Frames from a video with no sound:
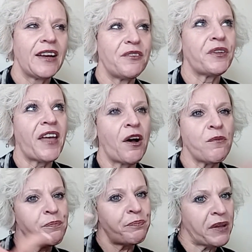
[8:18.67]
without
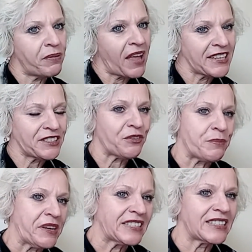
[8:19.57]
being
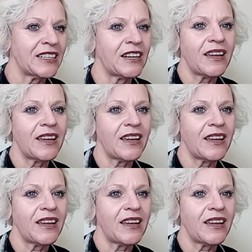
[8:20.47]
blasphemous,